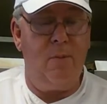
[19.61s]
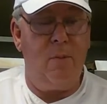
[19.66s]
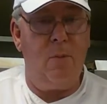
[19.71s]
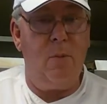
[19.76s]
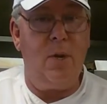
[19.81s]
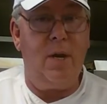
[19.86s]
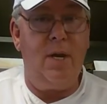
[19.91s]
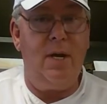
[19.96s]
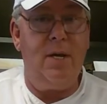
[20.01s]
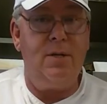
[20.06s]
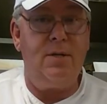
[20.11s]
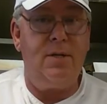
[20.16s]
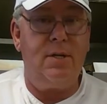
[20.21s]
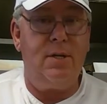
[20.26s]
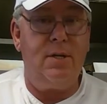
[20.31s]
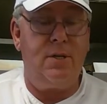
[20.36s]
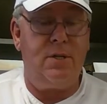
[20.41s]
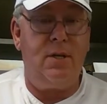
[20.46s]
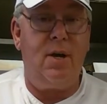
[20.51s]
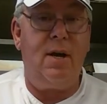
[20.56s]
When we get into
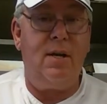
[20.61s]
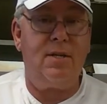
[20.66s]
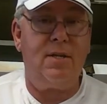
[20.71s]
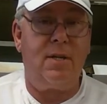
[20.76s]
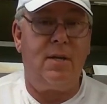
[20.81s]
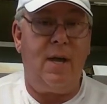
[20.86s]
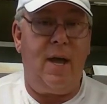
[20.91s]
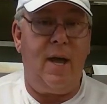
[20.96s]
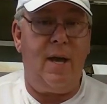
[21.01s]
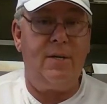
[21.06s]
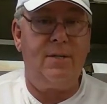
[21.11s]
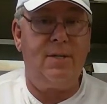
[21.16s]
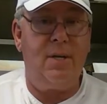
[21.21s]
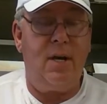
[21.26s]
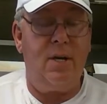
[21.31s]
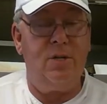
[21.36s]
the sauce class,